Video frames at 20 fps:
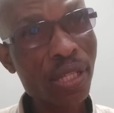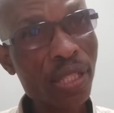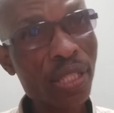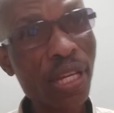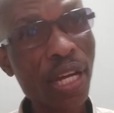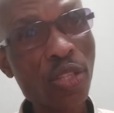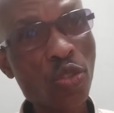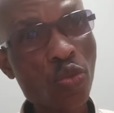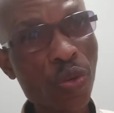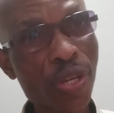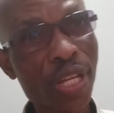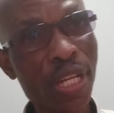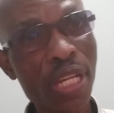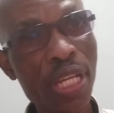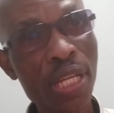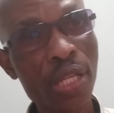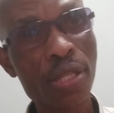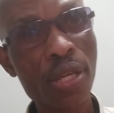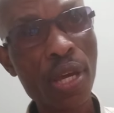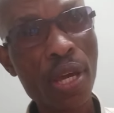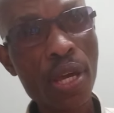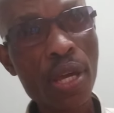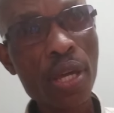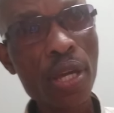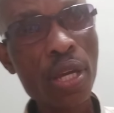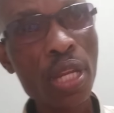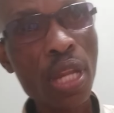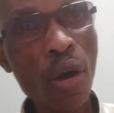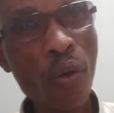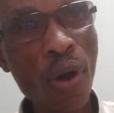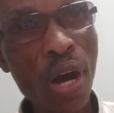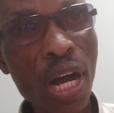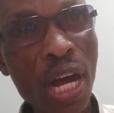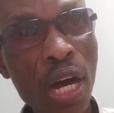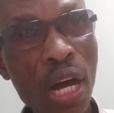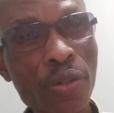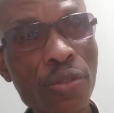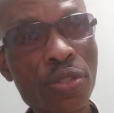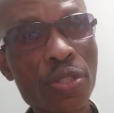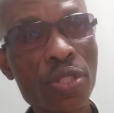thing that we need in our
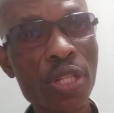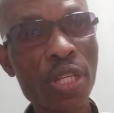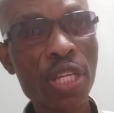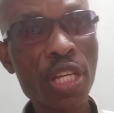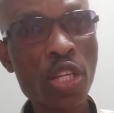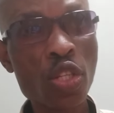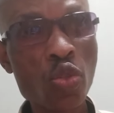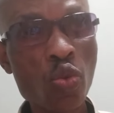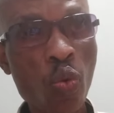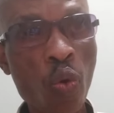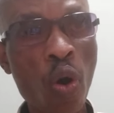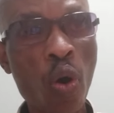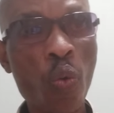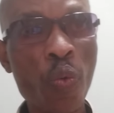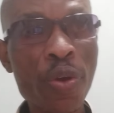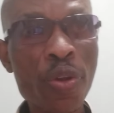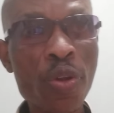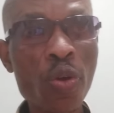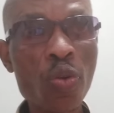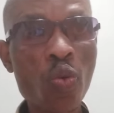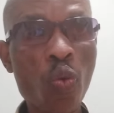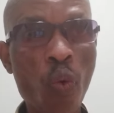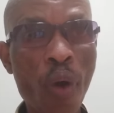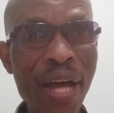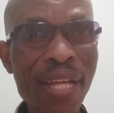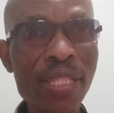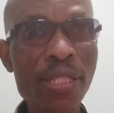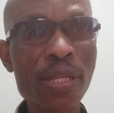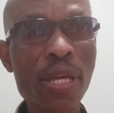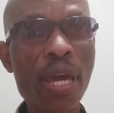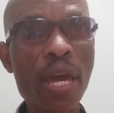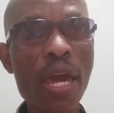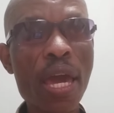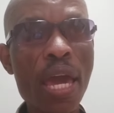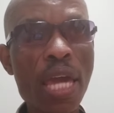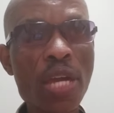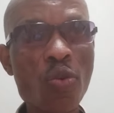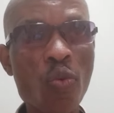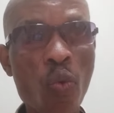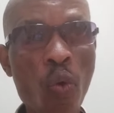country is war. We don't want
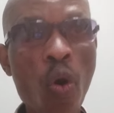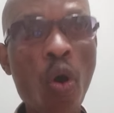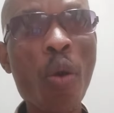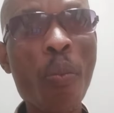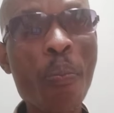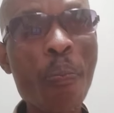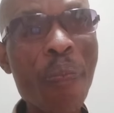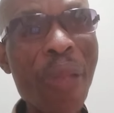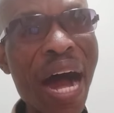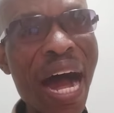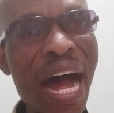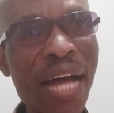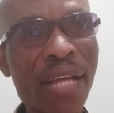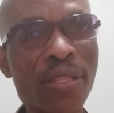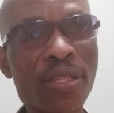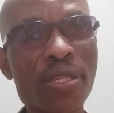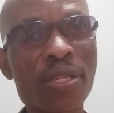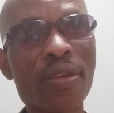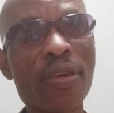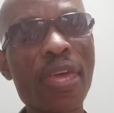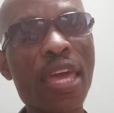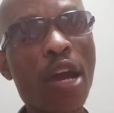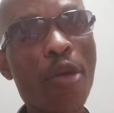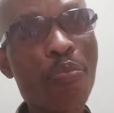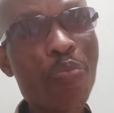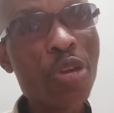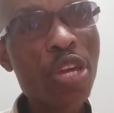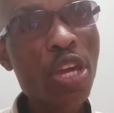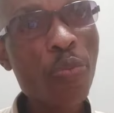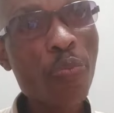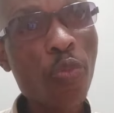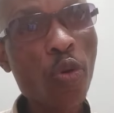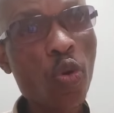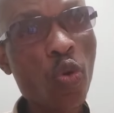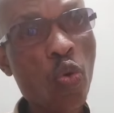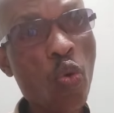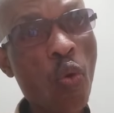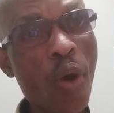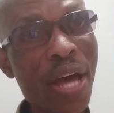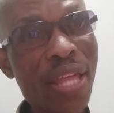a war, but people
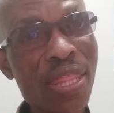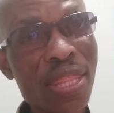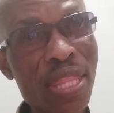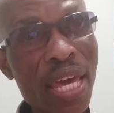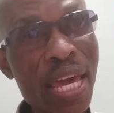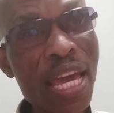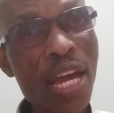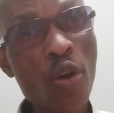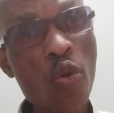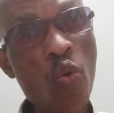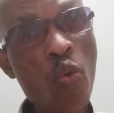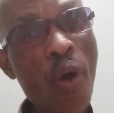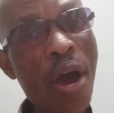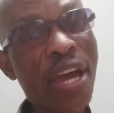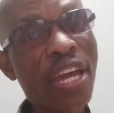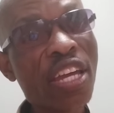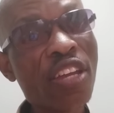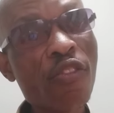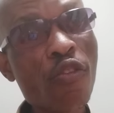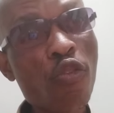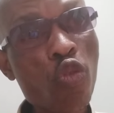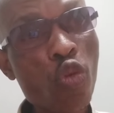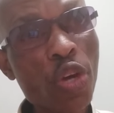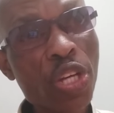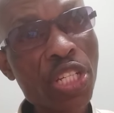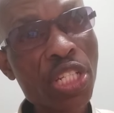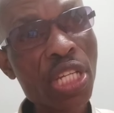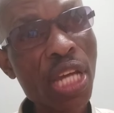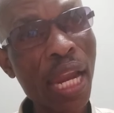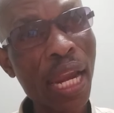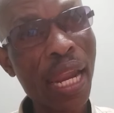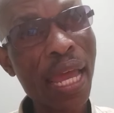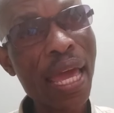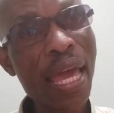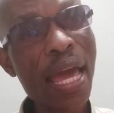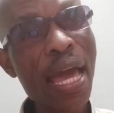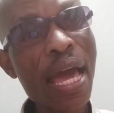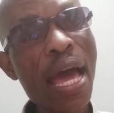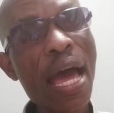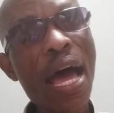who are there, who are influential,
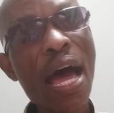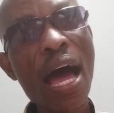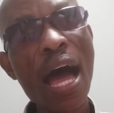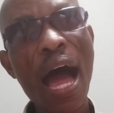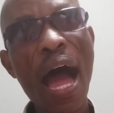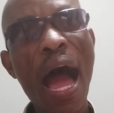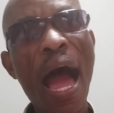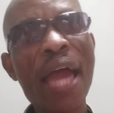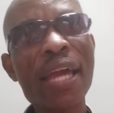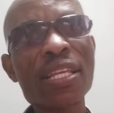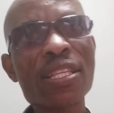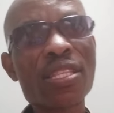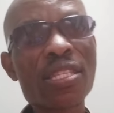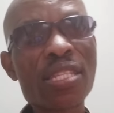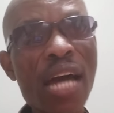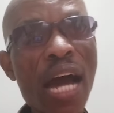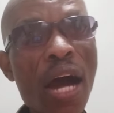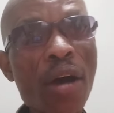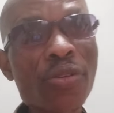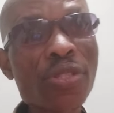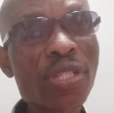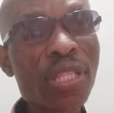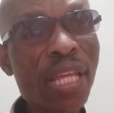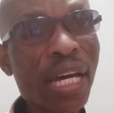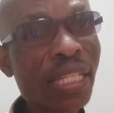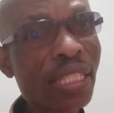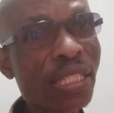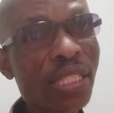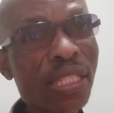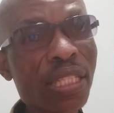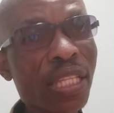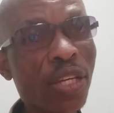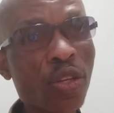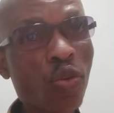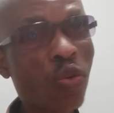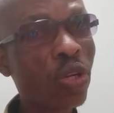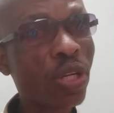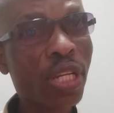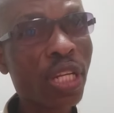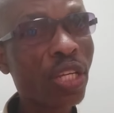I doubt that they
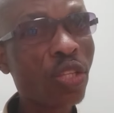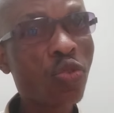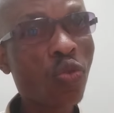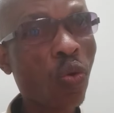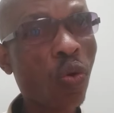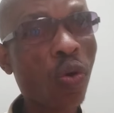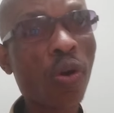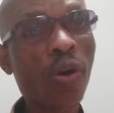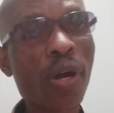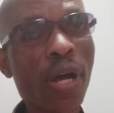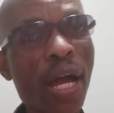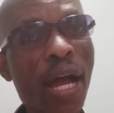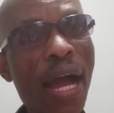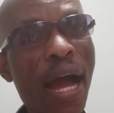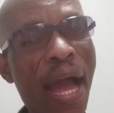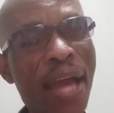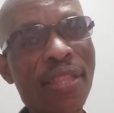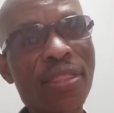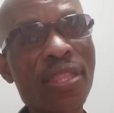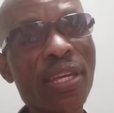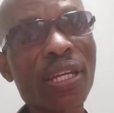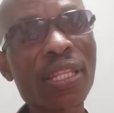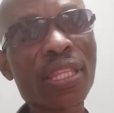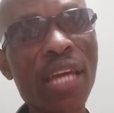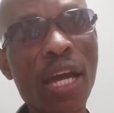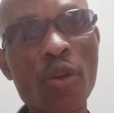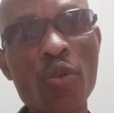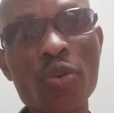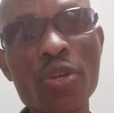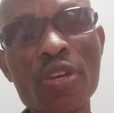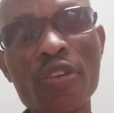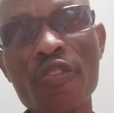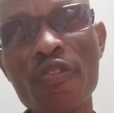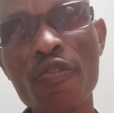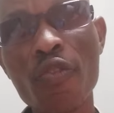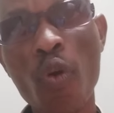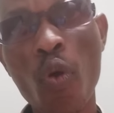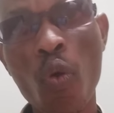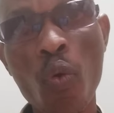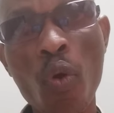don't need war. I think they are looking
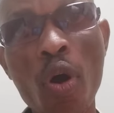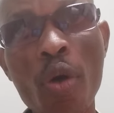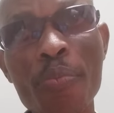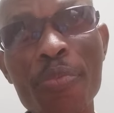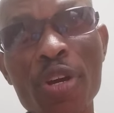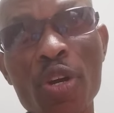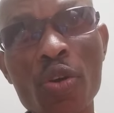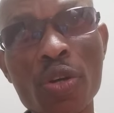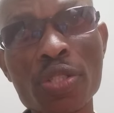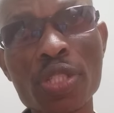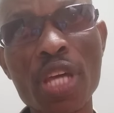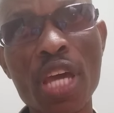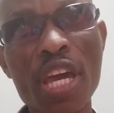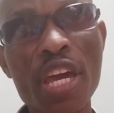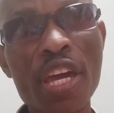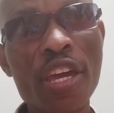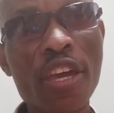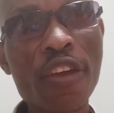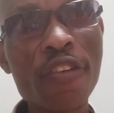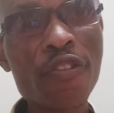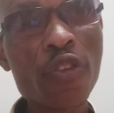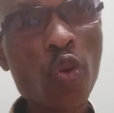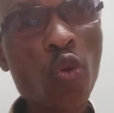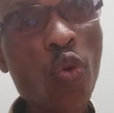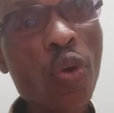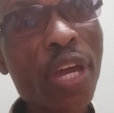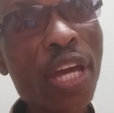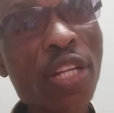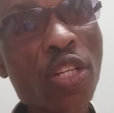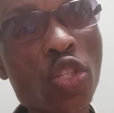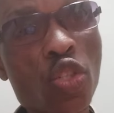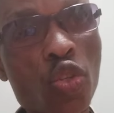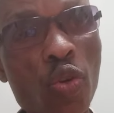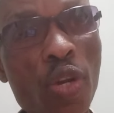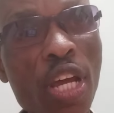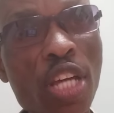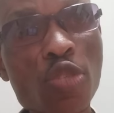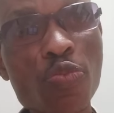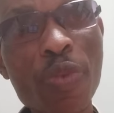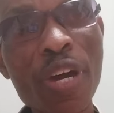for war, because if you look at
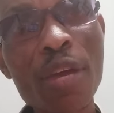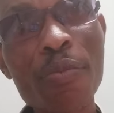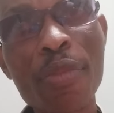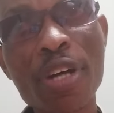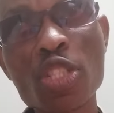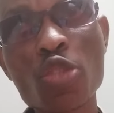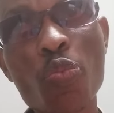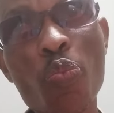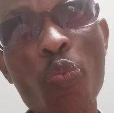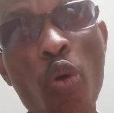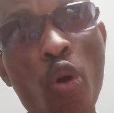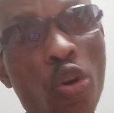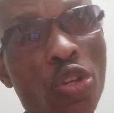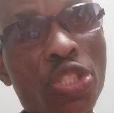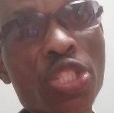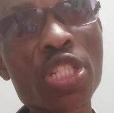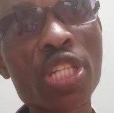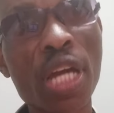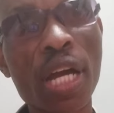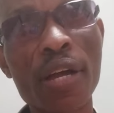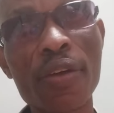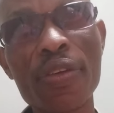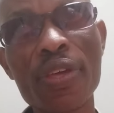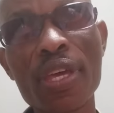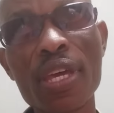Julius Malema's posture,